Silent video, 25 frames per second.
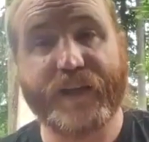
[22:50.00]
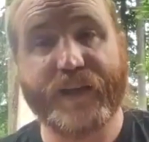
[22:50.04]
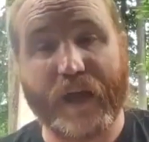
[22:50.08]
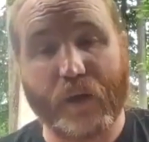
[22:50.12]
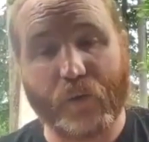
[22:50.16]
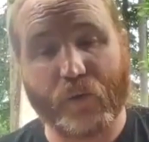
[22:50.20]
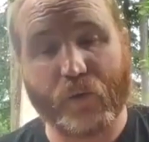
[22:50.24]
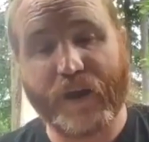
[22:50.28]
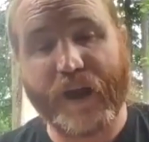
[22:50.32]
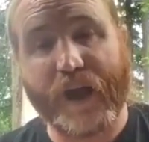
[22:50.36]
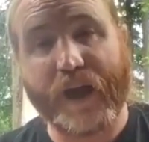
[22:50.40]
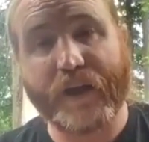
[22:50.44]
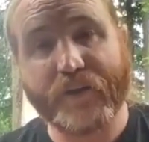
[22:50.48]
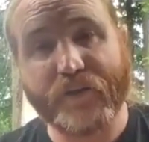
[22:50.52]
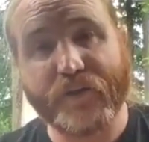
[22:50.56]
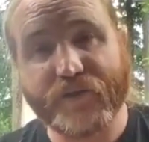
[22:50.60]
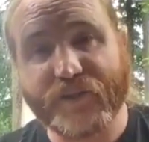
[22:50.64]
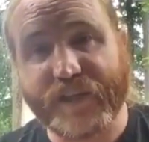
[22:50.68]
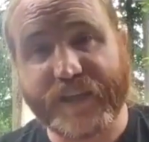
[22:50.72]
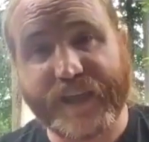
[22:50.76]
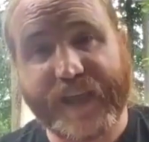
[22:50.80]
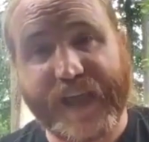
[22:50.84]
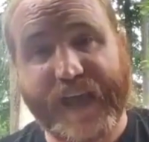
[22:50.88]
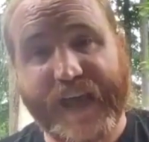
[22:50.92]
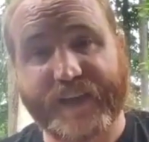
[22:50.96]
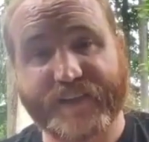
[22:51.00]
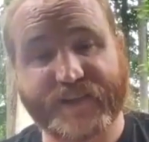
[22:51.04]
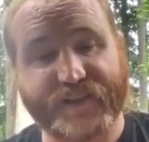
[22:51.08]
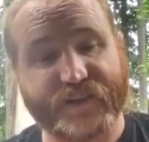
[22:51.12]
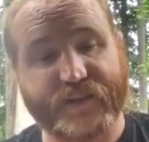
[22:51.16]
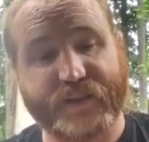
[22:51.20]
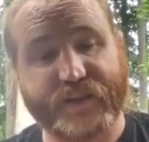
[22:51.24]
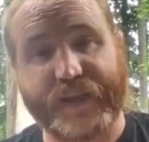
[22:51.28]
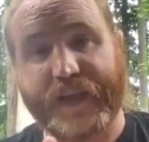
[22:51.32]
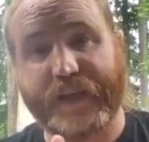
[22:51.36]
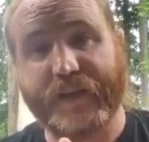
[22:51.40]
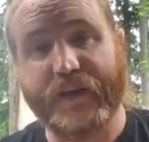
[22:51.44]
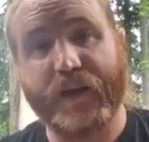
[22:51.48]
Now we're not using
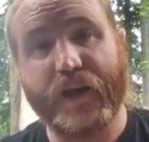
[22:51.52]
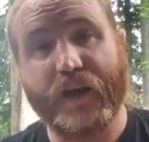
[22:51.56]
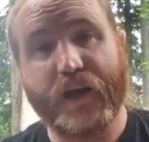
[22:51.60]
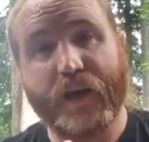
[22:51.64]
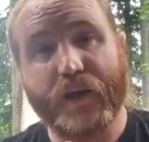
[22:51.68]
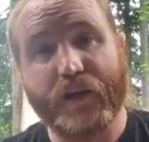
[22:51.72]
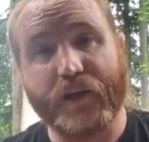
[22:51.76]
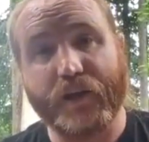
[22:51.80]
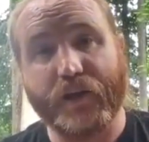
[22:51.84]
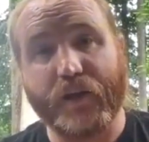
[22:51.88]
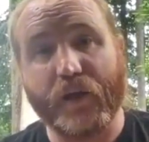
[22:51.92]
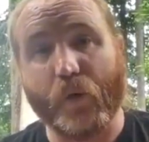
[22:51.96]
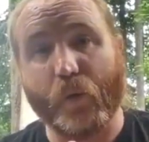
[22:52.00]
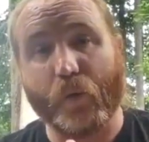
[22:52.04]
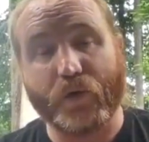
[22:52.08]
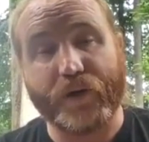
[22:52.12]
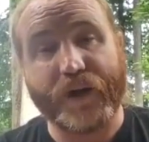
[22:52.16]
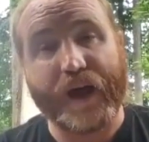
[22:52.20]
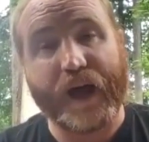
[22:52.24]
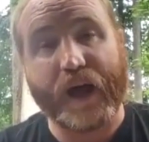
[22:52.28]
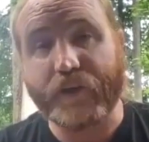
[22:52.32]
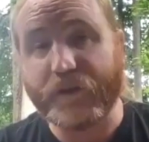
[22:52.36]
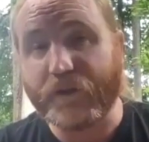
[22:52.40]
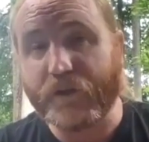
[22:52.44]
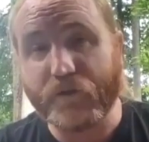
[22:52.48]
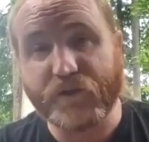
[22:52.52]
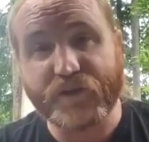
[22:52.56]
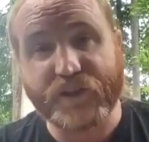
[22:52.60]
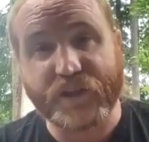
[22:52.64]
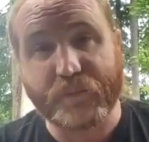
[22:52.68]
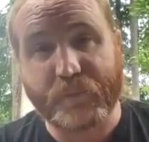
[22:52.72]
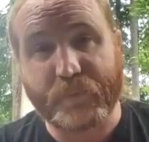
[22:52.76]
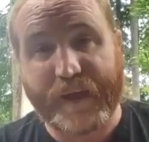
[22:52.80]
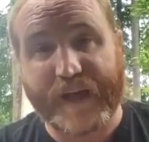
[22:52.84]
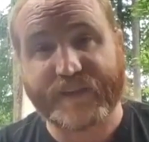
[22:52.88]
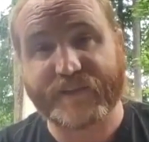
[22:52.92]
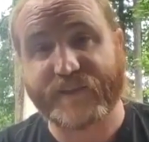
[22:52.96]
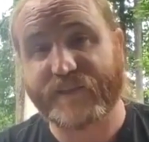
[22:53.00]
gasoline, you know, we're not using
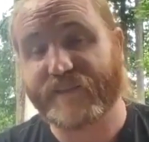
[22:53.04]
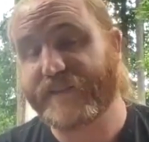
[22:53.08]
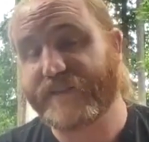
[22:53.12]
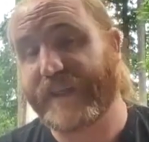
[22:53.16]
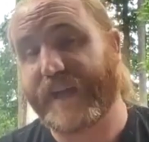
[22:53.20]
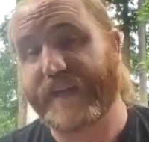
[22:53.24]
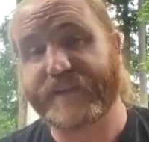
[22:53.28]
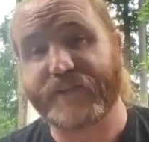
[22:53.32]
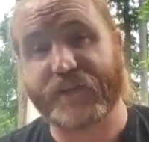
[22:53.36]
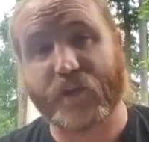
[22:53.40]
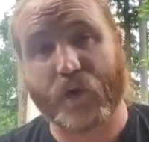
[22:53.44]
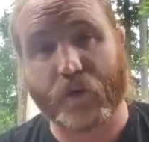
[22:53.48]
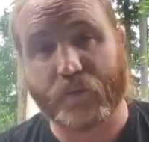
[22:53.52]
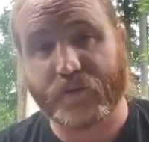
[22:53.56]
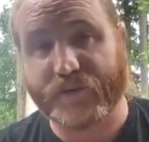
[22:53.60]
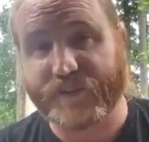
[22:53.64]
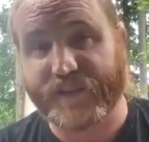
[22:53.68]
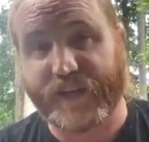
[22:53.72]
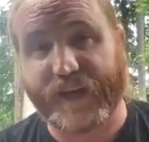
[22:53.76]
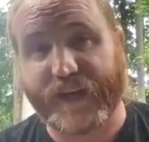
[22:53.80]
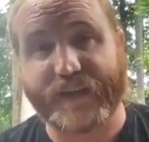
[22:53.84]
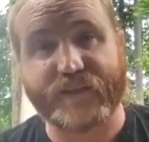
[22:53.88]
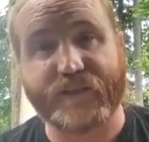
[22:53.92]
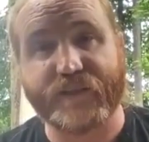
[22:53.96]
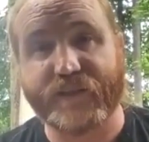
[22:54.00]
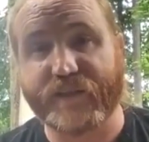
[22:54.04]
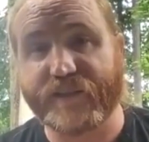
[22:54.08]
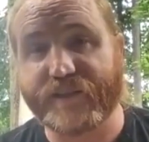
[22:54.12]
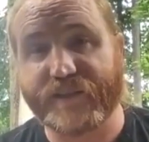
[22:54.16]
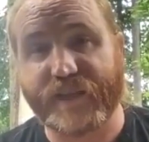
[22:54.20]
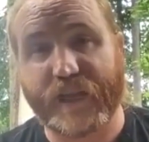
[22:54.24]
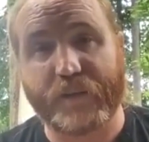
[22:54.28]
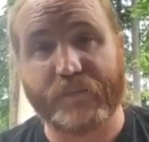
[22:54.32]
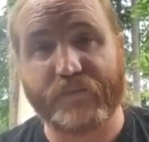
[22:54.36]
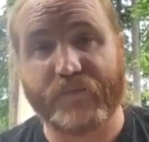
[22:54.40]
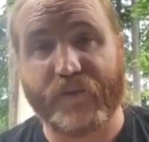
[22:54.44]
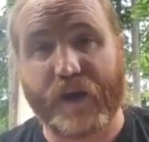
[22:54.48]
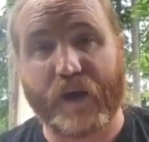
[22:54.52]
pesticides and herbicides in the
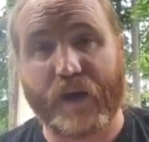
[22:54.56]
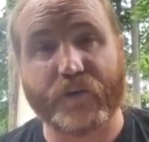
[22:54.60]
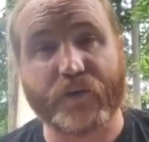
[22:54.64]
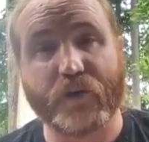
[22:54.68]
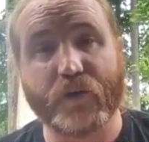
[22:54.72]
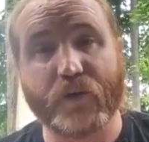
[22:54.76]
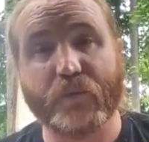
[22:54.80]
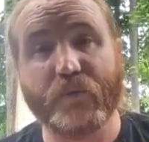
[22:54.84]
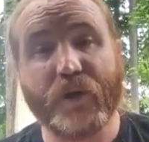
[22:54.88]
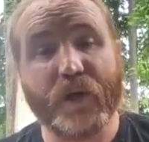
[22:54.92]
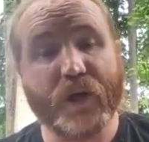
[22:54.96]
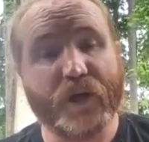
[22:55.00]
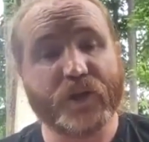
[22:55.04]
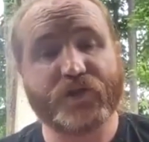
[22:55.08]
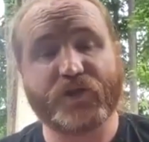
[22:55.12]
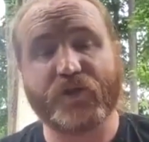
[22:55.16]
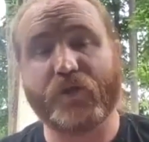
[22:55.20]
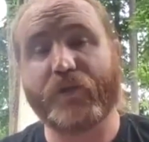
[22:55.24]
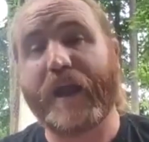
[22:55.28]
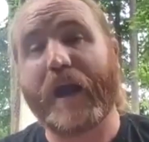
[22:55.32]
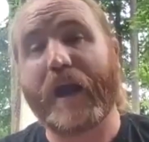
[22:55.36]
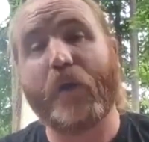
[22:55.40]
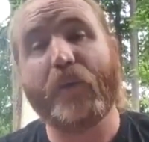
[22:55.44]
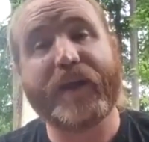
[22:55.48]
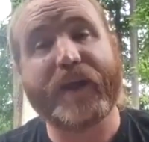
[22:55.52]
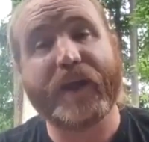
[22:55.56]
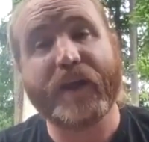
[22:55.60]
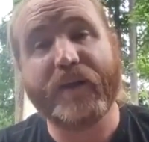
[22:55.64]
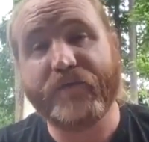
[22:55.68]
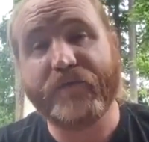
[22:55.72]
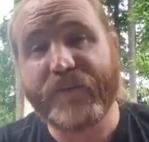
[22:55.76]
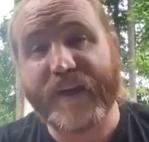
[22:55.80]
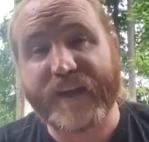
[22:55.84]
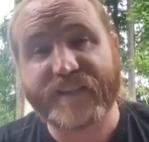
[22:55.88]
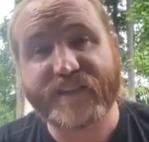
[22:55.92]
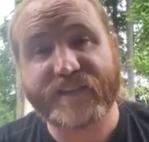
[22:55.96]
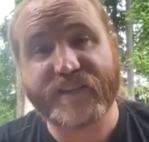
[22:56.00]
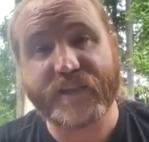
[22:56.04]
same volume. So now we can
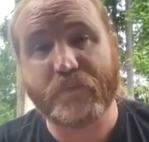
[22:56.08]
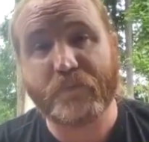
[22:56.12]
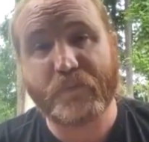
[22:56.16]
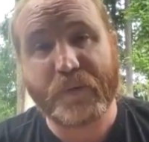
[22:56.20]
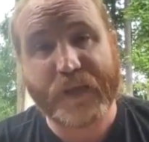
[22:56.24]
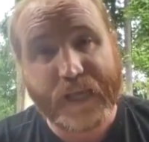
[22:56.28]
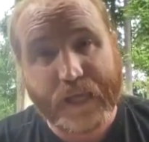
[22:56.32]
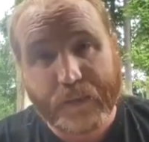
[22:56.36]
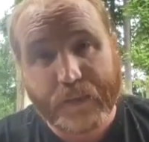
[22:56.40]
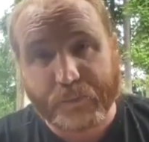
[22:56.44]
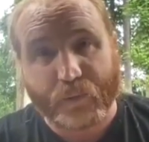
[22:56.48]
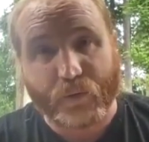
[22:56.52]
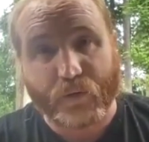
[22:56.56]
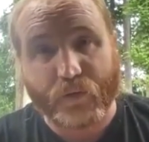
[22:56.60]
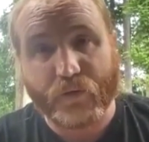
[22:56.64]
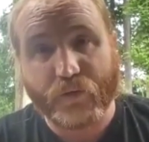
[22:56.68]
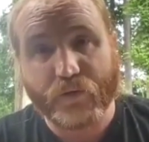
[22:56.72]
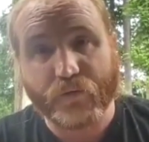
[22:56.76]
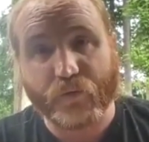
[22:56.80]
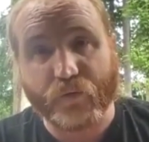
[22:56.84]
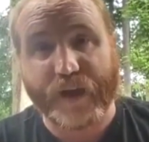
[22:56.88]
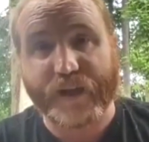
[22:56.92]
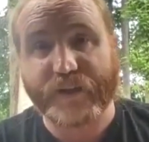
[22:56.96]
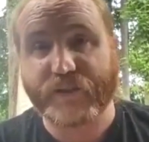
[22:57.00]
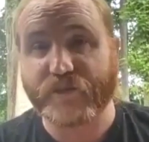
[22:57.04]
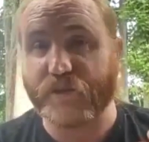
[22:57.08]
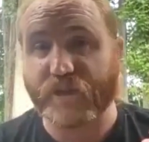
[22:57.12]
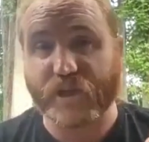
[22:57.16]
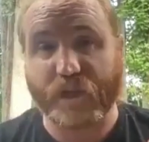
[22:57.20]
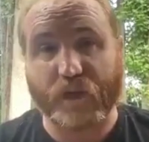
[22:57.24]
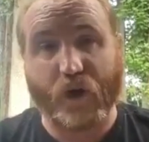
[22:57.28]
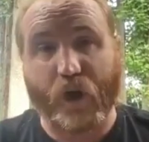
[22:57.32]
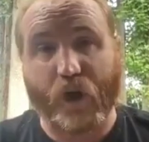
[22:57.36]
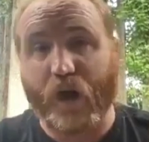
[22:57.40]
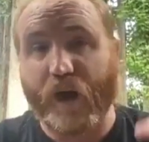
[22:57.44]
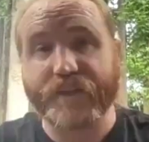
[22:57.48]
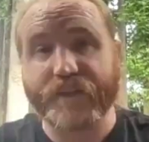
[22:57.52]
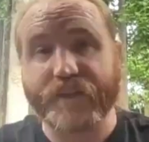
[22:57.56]
invest in people, right? So the
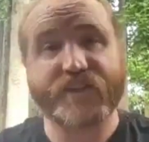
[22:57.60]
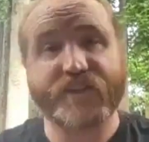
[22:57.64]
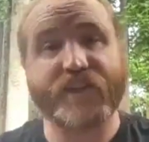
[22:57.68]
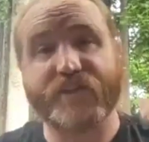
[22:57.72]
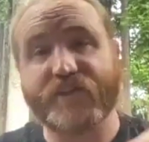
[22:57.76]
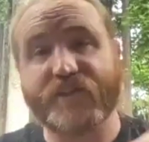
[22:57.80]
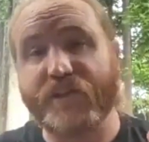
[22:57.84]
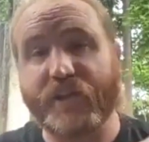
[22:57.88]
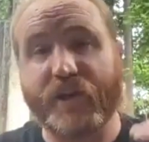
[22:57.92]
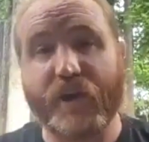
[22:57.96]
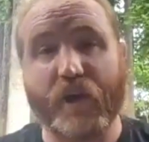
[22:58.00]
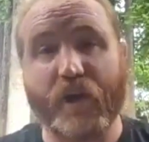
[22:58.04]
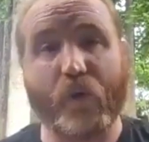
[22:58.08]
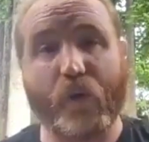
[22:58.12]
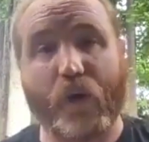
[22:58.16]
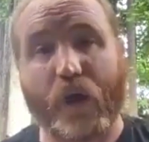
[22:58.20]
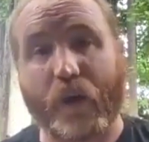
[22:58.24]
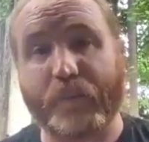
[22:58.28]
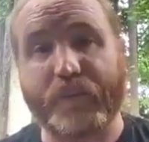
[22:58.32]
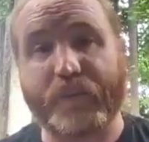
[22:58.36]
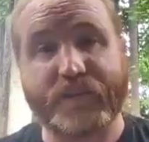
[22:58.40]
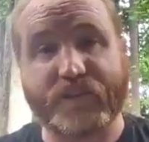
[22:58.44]
cost doesn't go up.